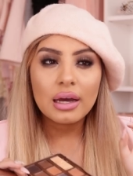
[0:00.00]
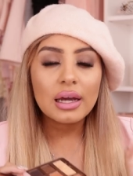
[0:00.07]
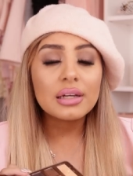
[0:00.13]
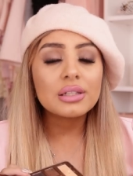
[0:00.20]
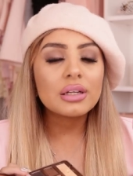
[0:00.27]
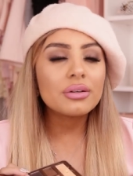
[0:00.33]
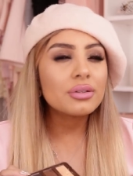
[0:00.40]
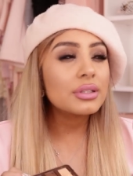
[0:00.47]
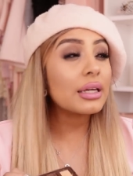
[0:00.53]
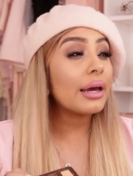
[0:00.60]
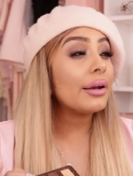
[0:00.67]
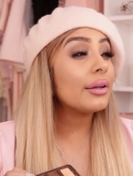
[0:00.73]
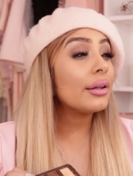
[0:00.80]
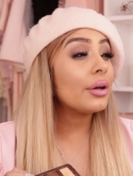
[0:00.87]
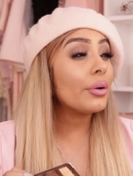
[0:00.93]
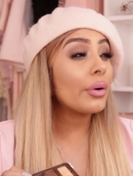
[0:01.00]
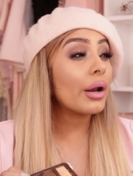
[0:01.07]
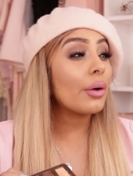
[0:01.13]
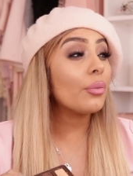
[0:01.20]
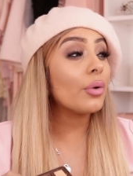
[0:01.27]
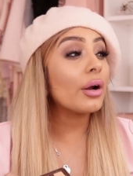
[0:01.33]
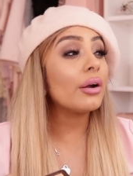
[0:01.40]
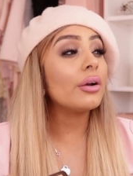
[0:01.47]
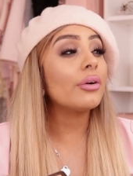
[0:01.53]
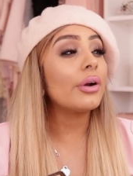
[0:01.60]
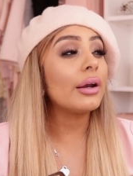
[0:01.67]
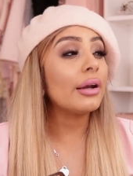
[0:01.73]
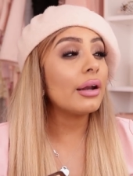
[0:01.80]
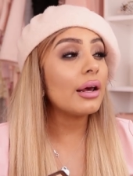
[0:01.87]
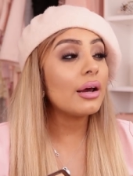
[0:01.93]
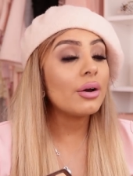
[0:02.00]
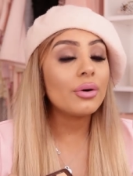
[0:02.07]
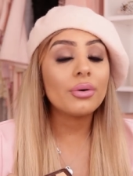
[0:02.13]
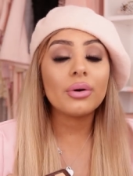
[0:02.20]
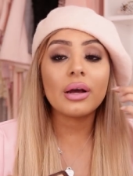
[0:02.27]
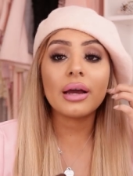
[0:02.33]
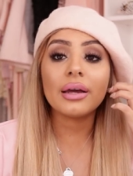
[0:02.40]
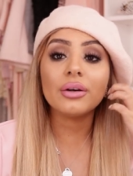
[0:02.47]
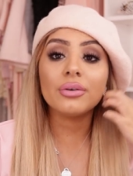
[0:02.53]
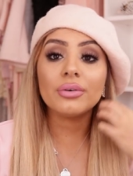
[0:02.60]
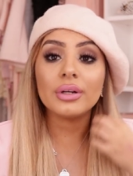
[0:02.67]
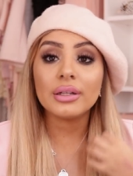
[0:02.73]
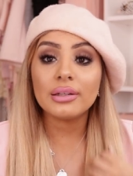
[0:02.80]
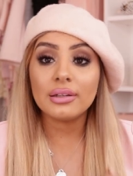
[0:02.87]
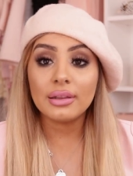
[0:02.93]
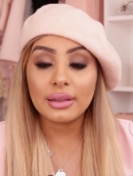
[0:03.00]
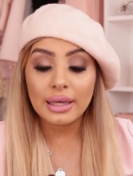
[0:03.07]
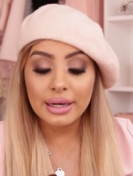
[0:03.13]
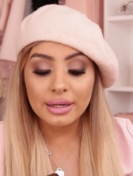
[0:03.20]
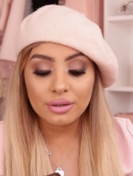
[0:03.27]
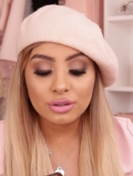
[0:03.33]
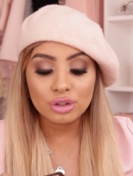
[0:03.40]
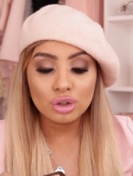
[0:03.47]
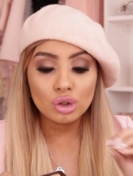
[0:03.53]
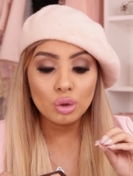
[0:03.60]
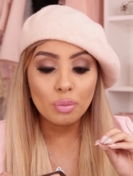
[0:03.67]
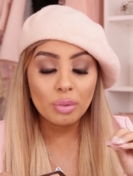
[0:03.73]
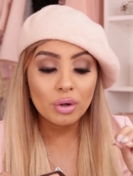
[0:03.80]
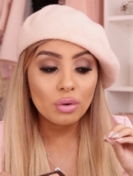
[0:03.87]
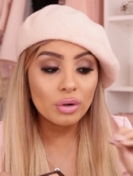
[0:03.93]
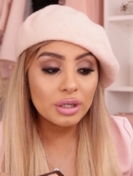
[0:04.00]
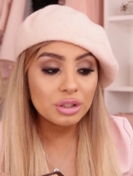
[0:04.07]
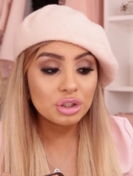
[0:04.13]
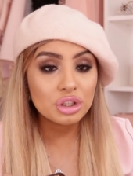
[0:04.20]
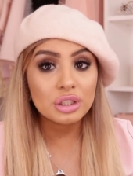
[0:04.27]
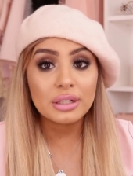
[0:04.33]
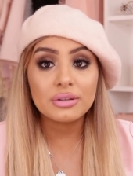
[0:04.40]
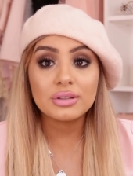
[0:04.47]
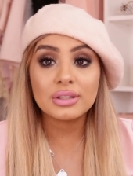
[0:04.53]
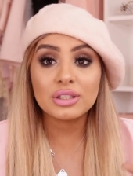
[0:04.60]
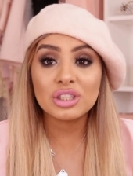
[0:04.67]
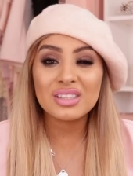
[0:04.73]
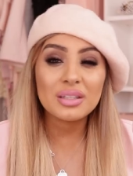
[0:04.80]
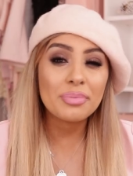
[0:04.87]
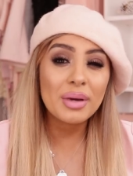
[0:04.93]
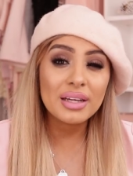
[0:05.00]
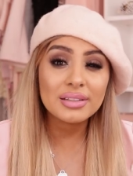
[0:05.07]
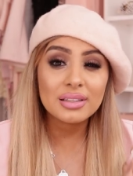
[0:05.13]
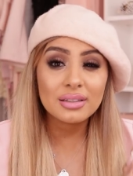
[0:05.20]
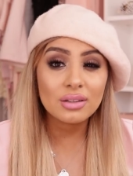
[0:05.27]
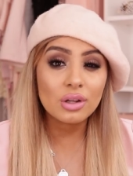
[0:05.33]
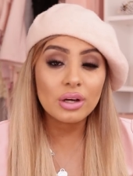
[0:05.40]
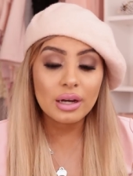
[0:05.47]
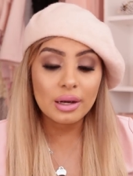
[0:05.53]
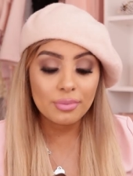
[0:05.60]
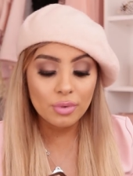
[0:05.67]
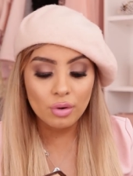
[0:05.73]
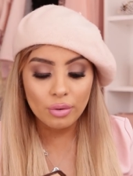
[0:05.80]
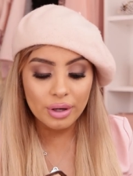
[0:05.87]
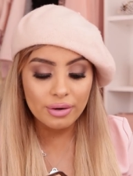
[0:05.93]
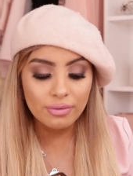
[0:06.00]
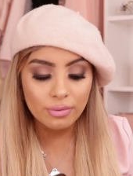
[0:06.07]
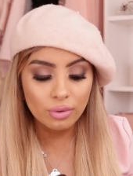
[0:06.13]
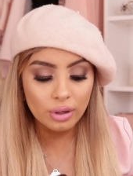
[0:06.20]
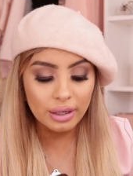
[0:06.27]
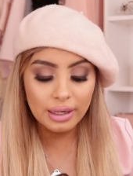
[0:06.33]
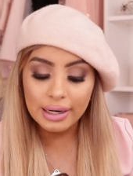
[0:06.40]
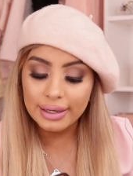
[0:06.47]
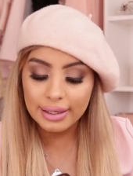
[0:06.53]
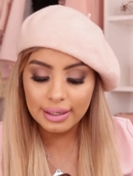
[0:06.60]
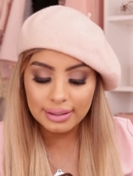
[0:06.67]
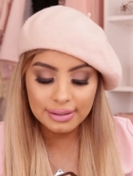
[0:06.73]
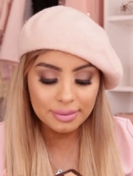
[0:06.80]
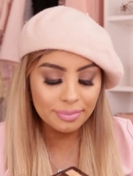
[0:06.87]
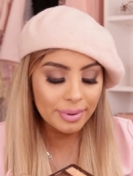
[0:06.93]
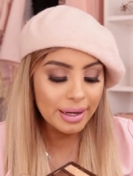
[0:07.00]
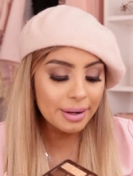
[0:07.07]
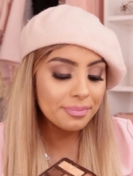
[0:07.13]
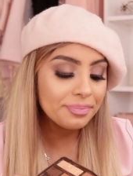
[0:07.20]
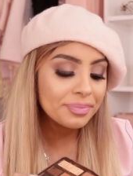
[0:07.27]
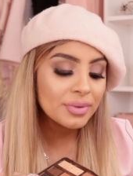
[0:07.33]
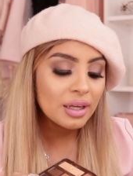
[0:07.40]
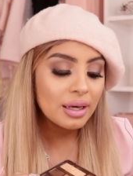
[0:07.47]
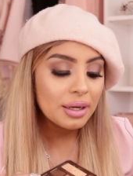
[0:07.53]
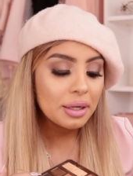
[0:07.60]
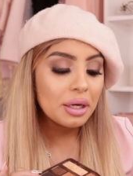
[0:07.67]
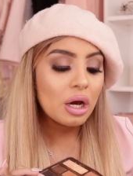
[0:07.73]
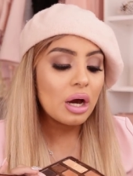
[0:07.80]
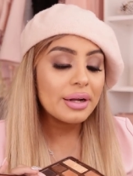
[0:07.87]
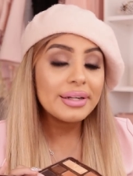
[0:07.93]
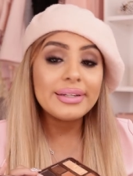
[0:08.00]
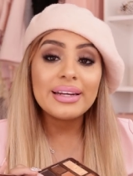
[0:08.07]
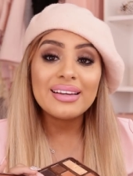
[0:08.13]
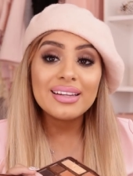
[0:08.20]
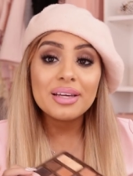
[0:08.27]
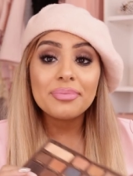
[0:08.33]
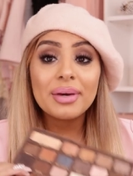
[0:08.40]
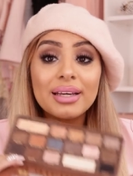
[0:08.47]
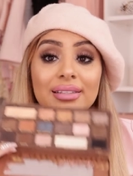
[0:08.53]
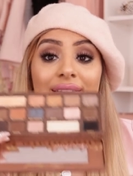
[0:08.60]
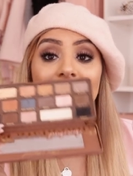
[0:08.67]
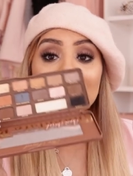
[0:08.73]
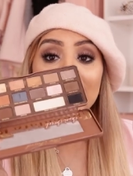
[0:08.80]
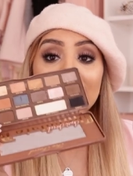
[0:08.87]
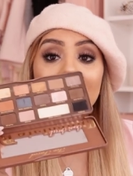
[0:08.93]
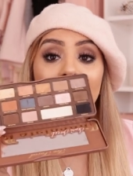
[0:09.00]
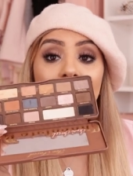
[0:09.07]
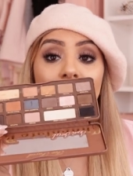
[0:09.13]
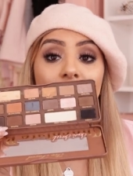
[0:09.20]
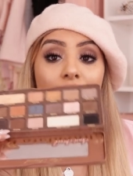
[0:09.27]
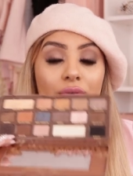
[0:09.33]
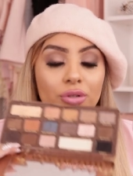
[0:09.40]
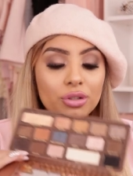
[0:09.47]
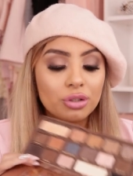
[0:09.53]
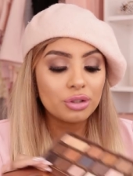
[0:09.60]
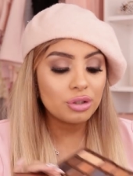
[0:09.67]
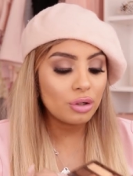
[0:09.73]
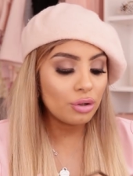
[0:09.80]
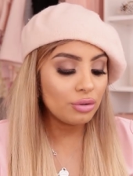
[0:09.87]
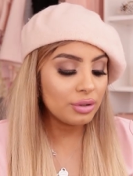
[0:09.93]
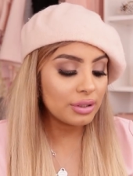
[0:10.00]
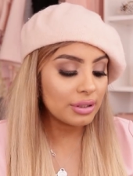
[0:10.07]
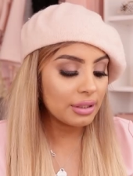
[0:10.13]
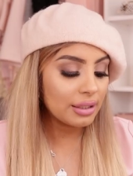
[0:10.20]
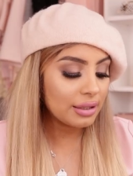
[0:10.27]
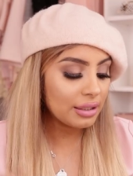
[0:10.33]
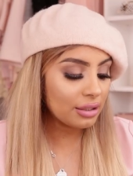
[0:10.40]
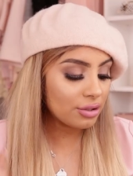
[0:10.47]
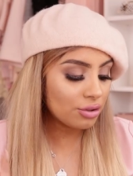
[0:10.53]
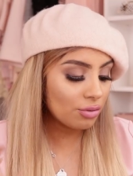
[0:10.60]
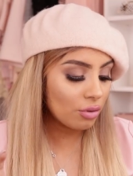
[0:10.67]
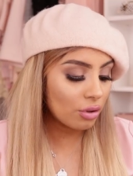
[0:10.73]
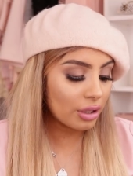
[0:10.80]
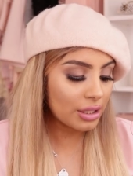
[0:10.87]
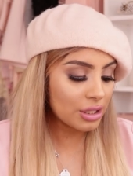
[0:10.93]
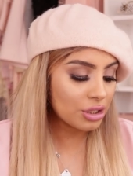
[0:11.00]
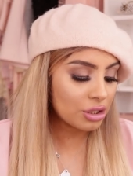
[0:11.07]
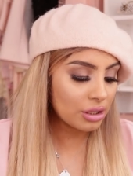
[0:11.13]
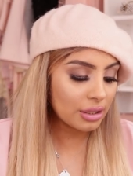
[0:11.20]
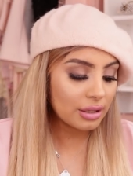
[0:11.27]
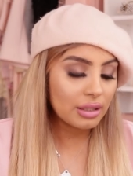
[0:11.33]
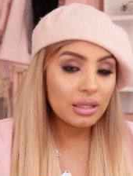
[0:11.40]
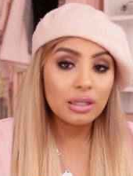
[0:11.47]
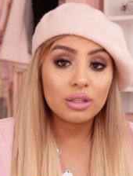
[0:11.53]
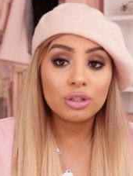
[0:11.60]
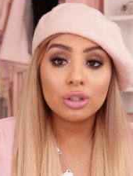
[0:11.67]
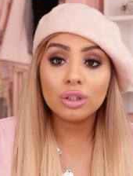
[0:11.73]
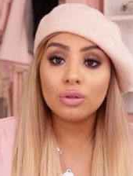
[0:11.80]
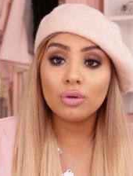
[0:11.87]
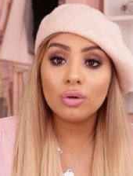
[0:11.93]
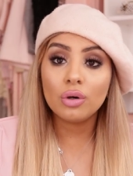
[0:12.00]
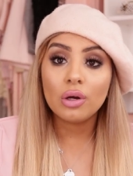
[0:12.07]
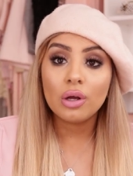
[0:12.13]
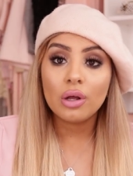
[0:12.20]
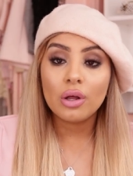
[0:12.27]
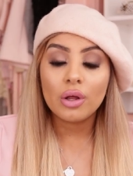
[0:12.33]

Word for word: eyeshadows, kind of like what I'm wearing right now. I don't really like super orangey shadows. It just depends on the look I'm going for, I guess. But on a daily basis, I like more neutral tones, nothing too orange, nothing too